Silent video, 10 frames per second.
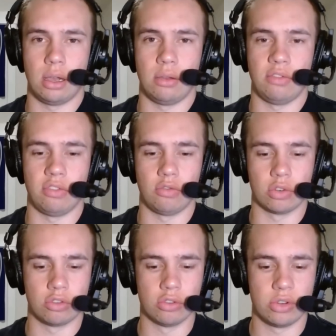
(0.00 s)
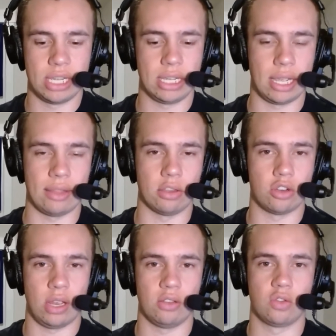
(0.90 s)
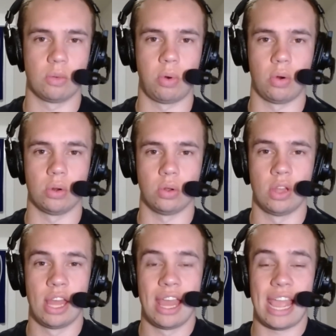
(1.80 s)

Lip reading: of recruiting and the transfer portal